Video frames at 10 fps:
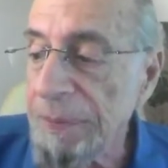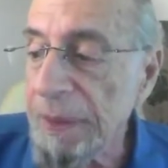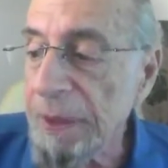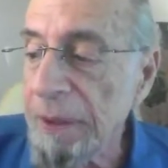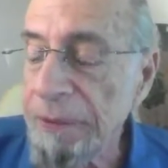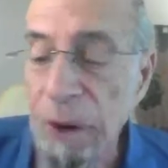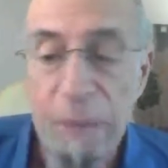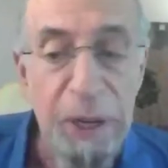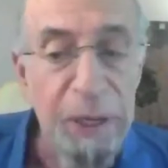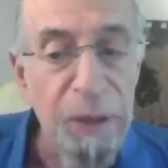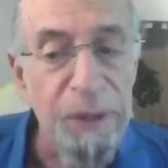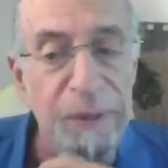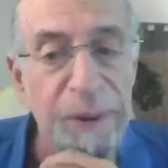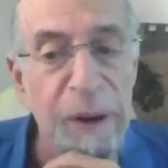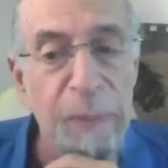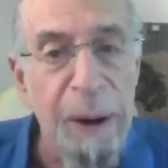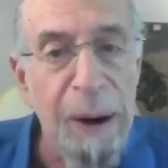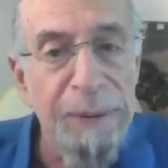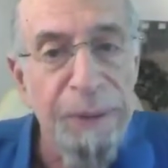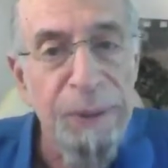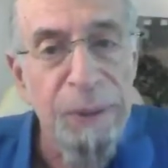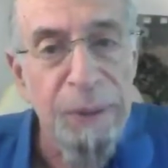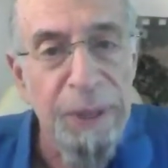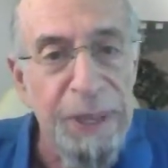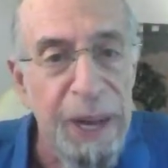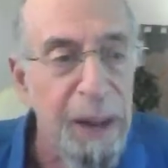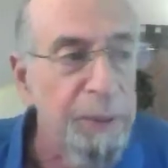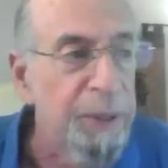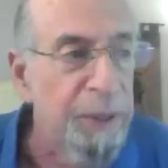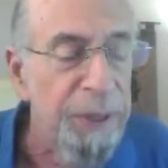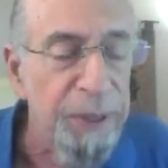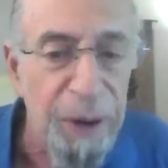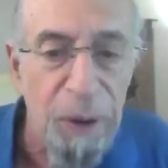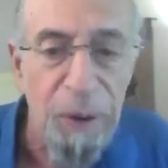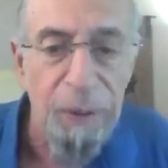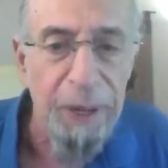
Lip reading: the phobia cure is a very powerful tool, as I'm sure you know.